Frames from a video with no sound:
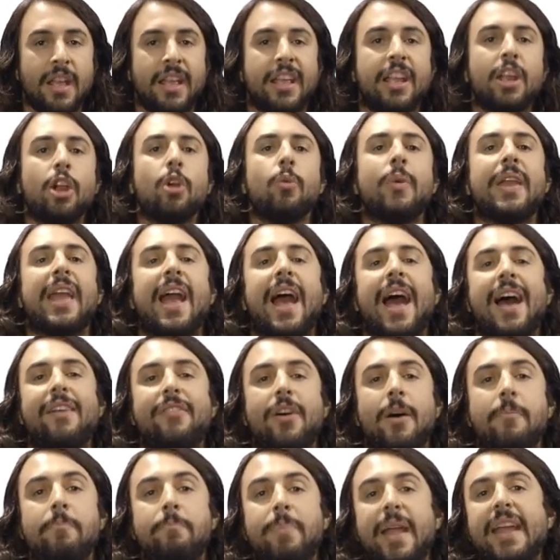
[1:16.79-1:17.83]
Here we have
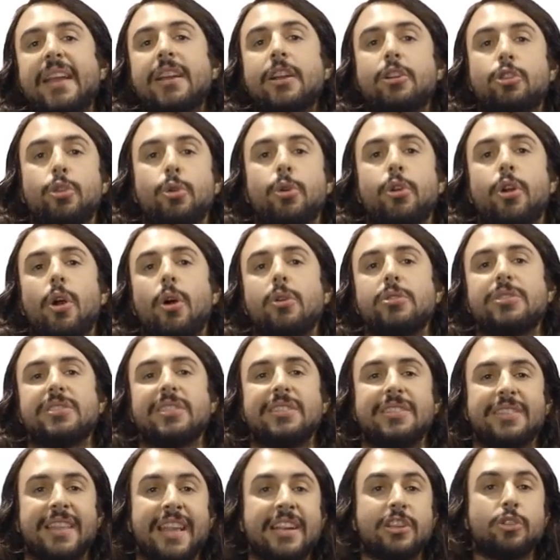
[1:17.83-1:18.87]
a
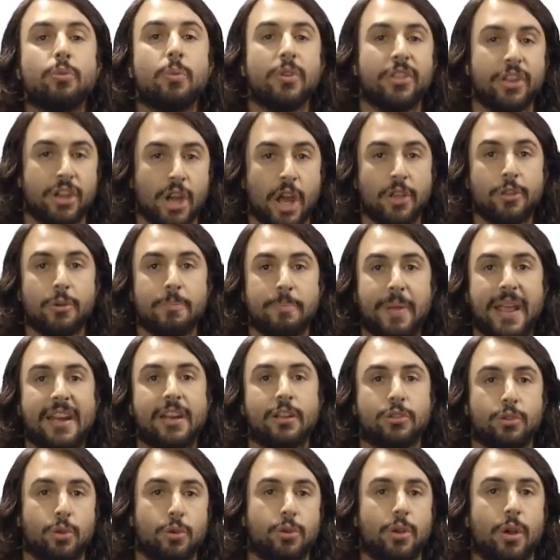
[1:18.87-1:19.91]
beta-glucose linked with another
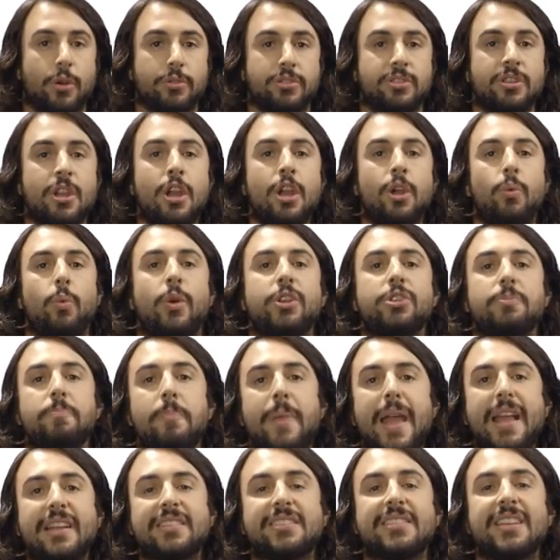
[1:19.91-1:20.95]
beta-glucose, which
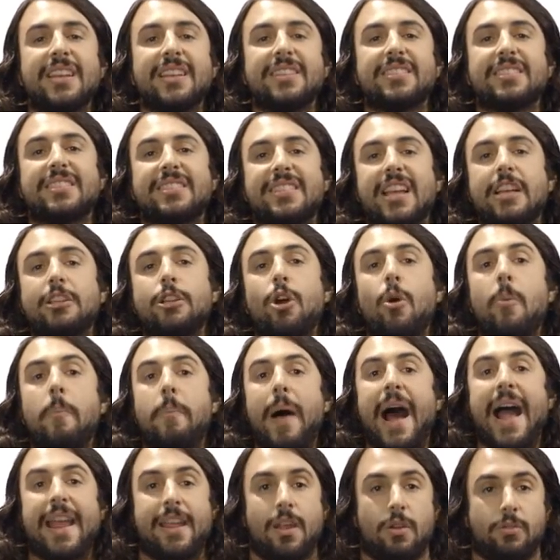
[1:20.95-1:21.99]
makes
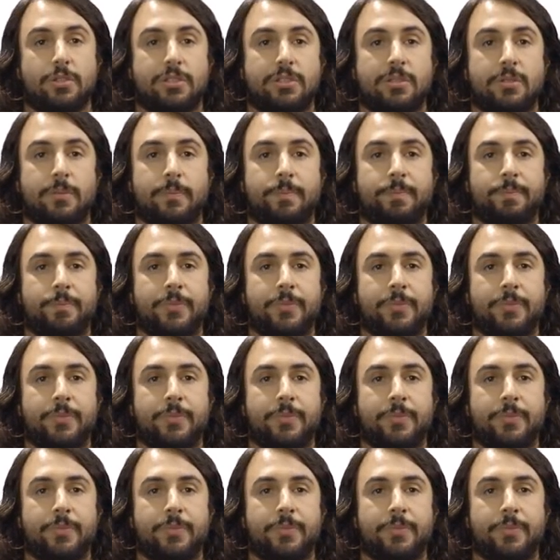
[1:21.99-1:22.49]
cellobiose.